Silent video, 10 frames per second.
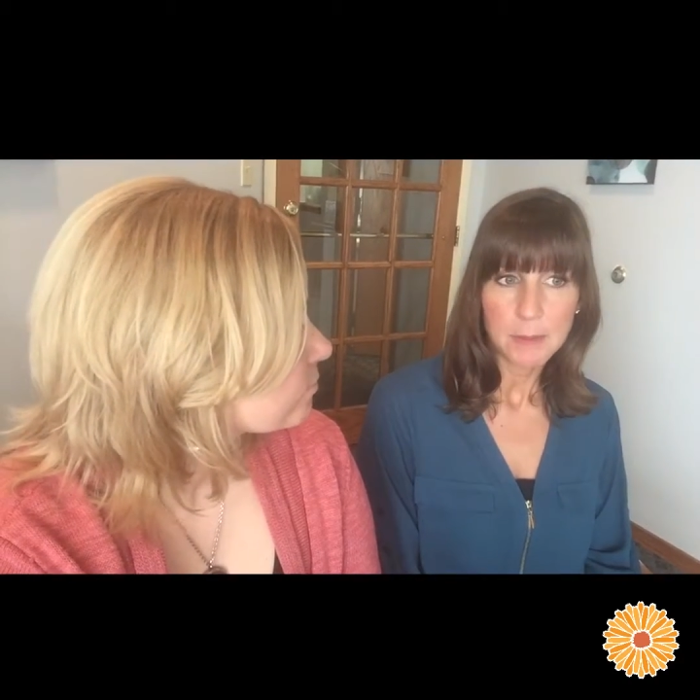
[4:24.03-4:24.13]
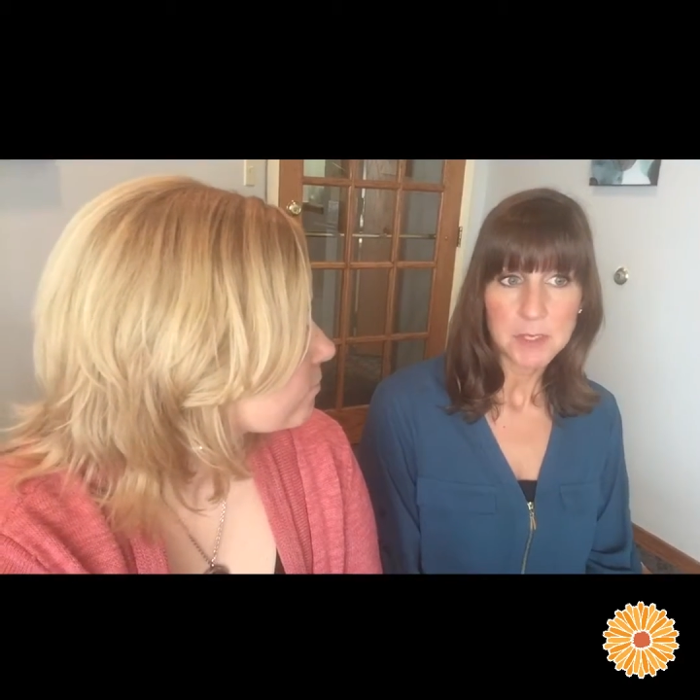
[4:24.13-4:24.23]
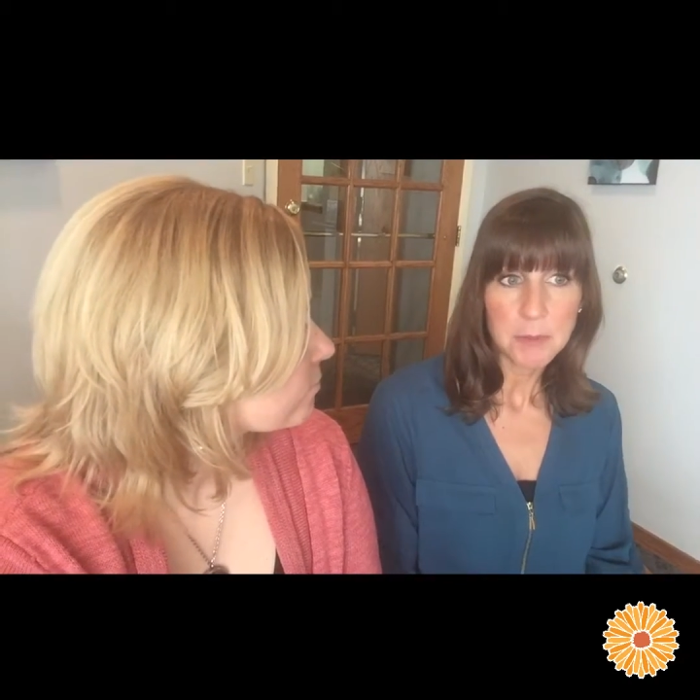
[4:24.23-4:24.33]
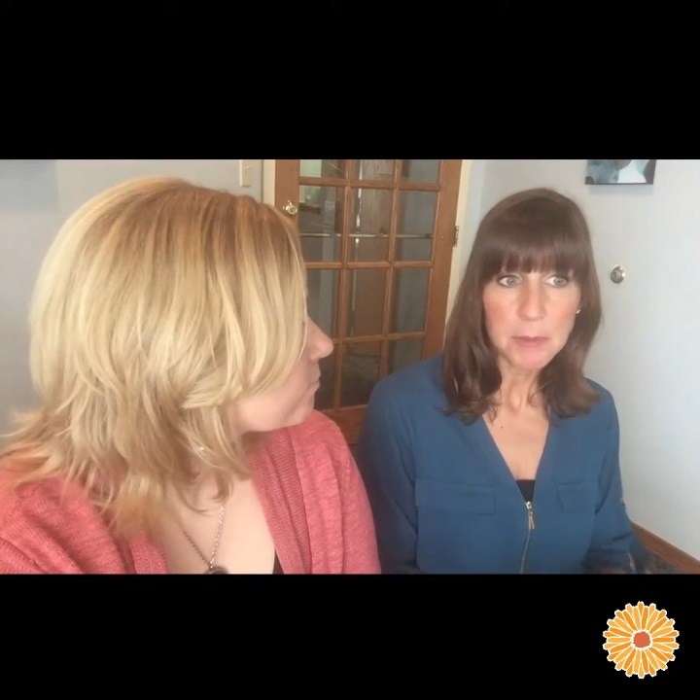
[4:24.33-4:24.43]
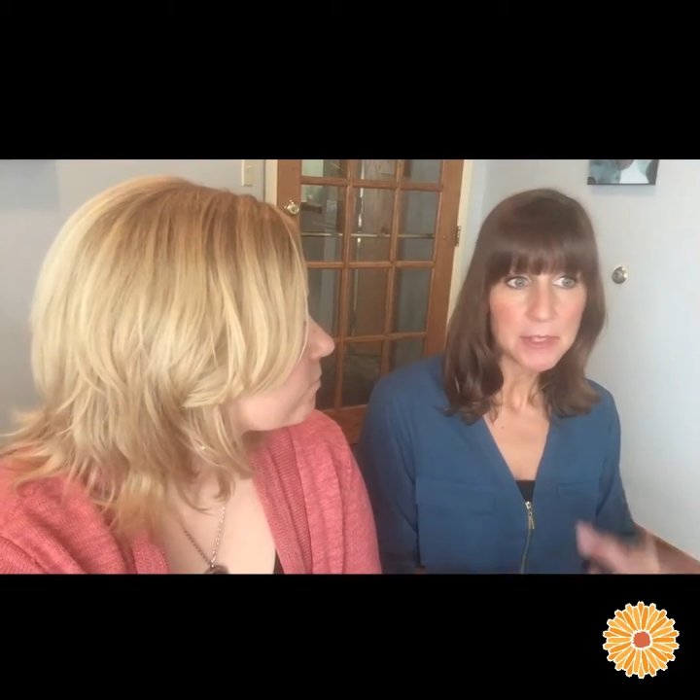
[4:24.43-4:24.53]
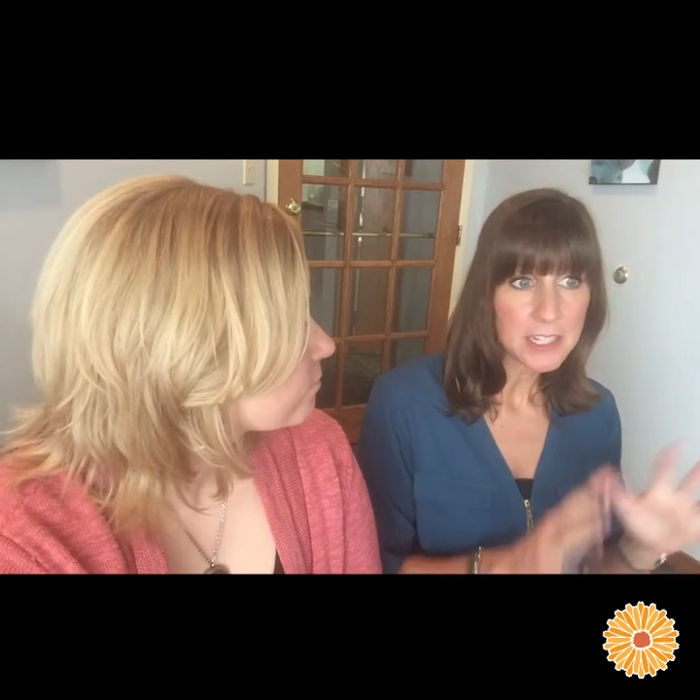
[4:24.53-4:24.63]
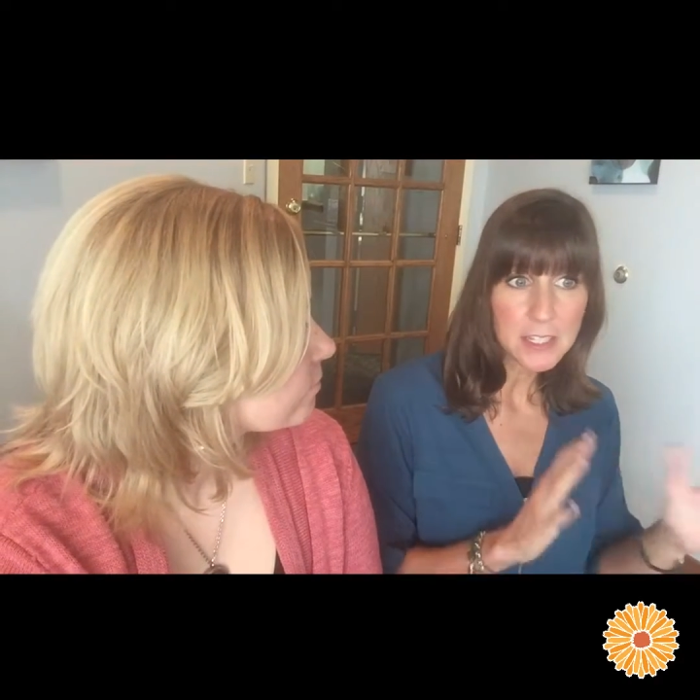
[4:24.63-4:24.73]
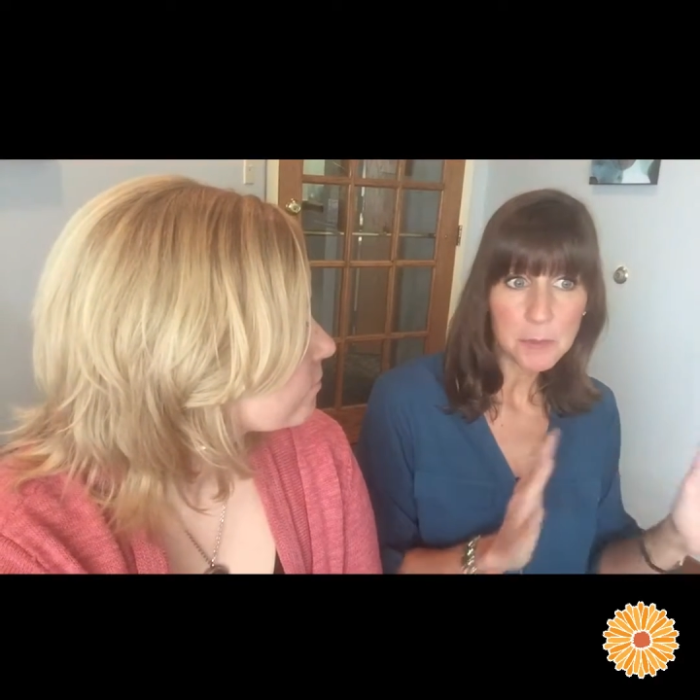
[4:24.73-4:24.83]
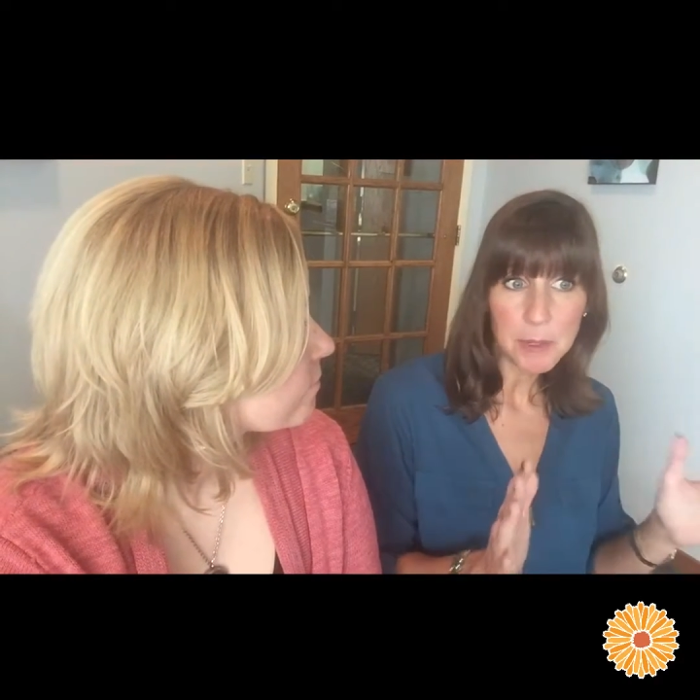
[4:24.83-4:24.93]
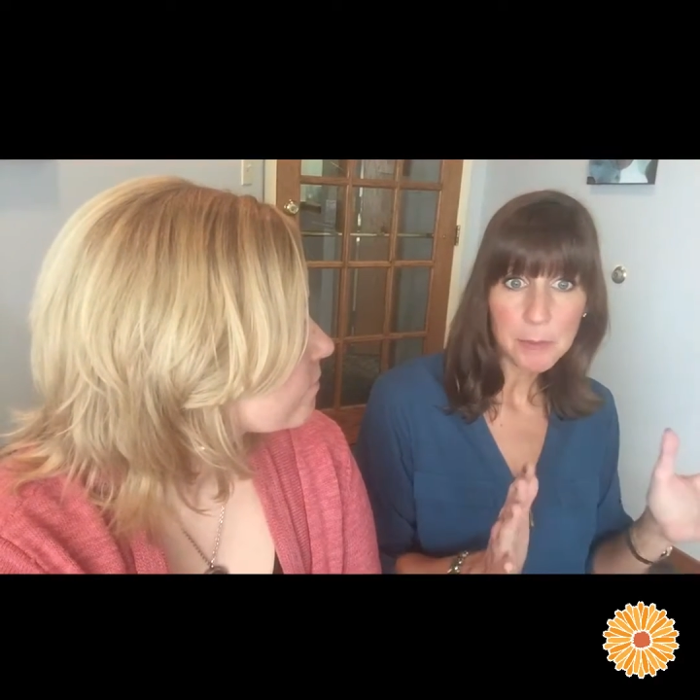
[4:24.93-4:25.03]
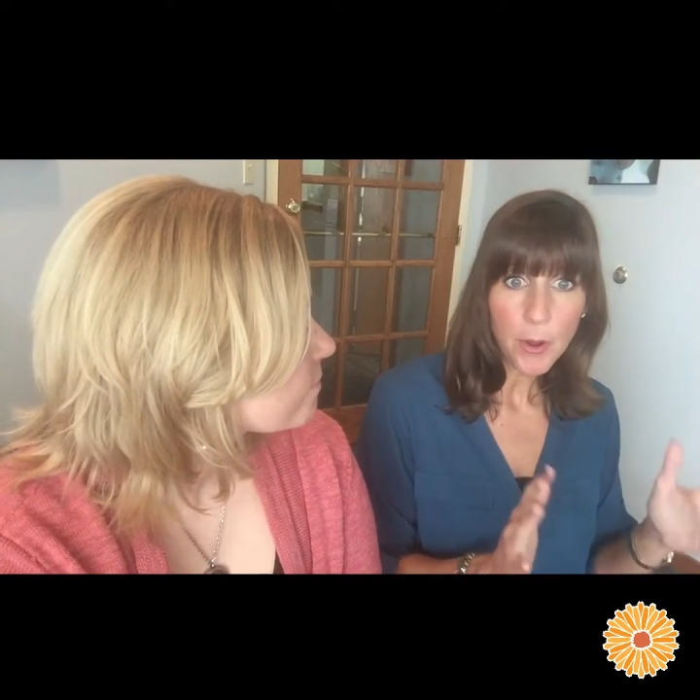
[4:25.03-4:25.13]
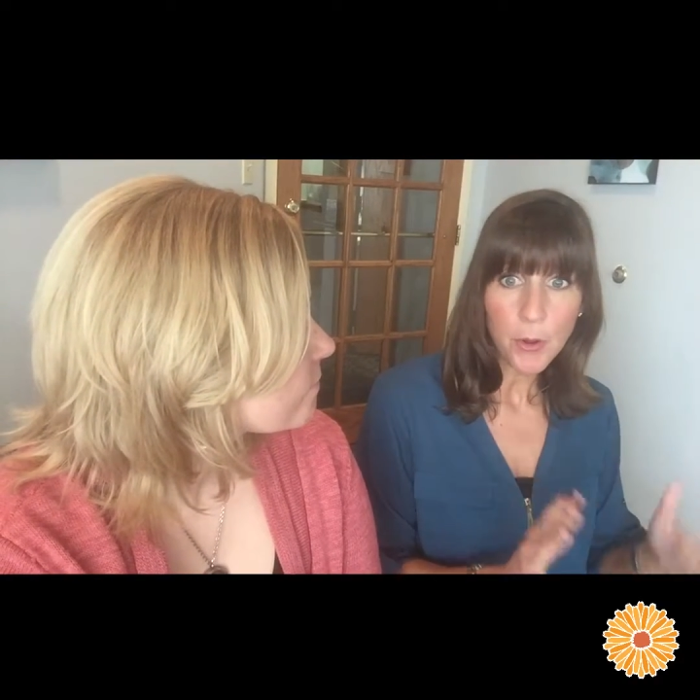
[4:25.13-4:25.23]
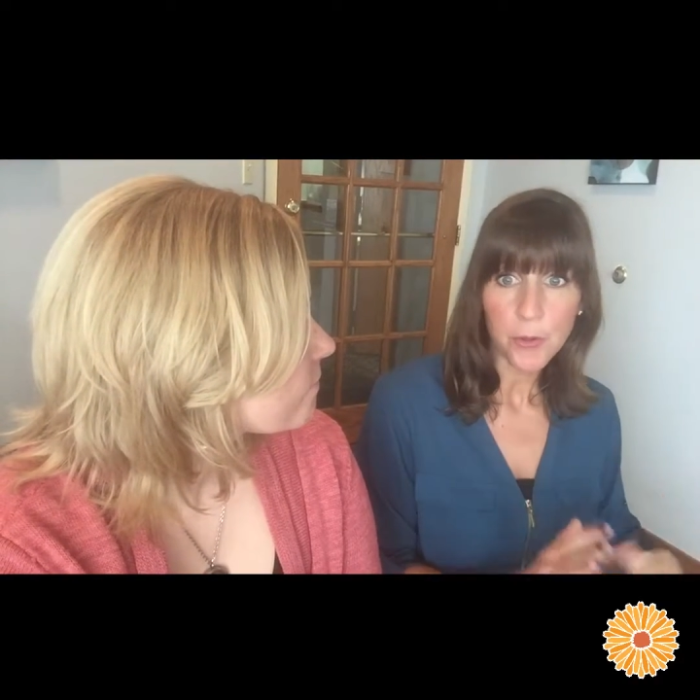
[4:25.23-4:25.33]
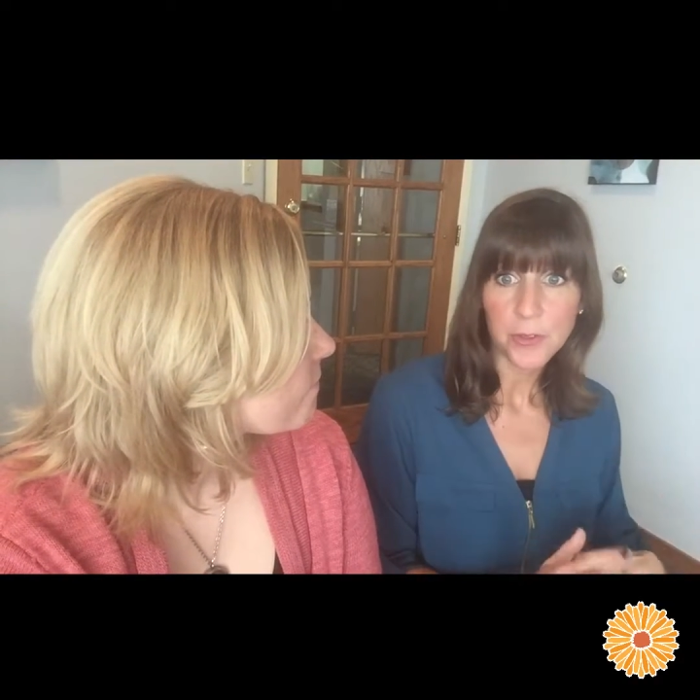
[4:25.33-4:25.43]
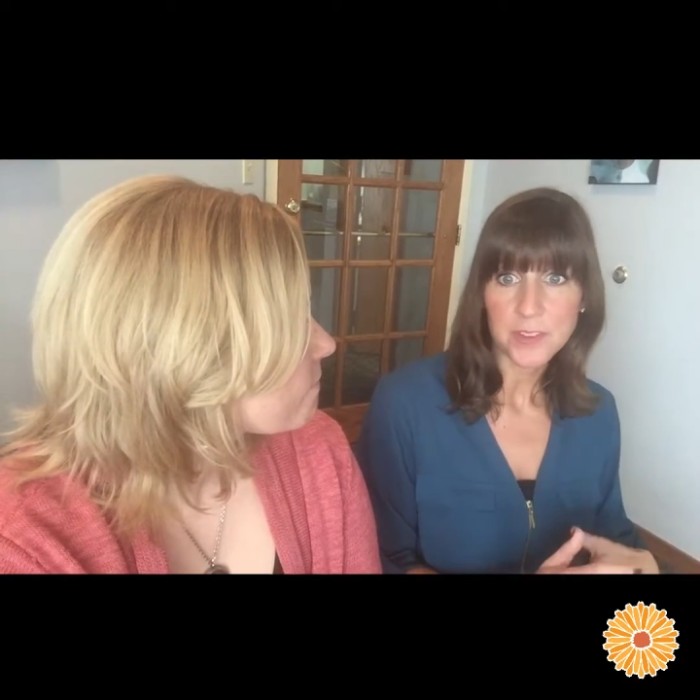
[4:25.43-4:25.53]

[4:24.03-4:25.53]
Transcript: Some people need a little bit of both,